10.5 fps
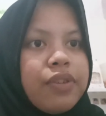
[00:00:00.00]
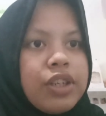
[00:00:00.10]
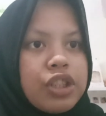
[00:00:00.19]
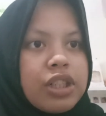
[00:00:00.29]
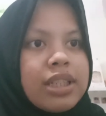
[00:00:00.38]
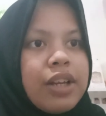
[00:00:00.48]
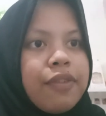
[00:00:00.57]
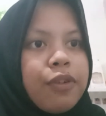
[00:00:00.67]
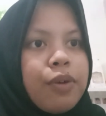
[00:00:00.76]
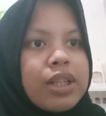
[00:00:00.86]
features
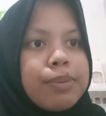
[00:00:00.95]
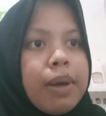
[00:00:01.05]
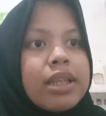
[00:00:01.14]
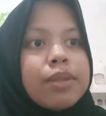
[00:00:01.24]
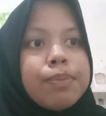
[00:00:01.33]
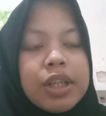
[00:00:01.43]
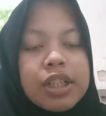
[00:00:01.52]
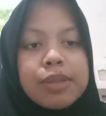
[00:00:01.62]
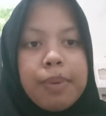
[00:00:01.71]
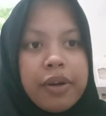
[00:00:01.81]
influenced by
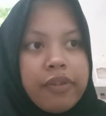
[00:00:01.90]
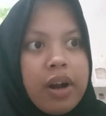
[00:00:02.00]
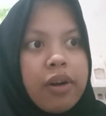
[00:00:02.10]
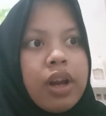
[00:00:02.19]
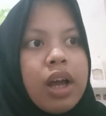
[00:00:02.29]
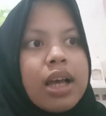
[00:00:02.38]
speaker's background,